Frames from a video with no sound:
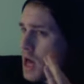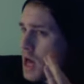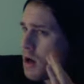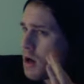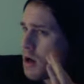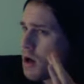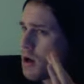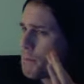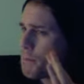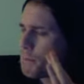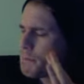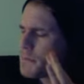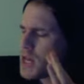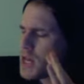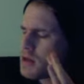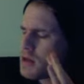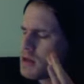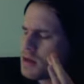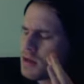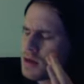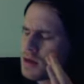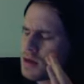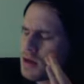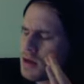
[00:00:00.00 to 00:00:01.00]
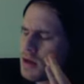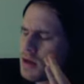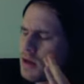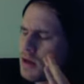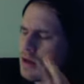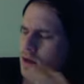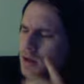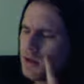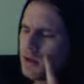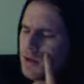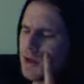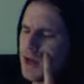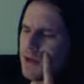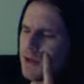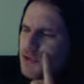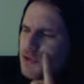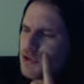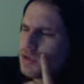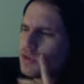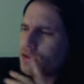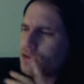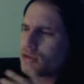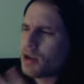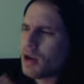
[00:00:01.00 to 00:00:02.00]
Have
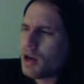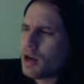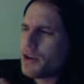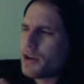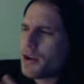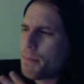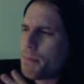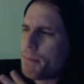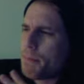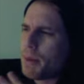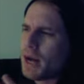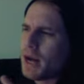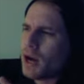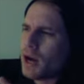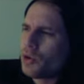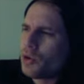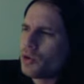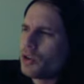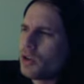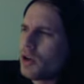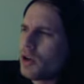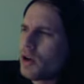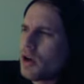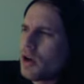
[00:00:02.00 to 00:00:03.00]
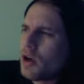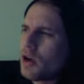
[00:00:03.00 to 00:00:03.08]
you thought about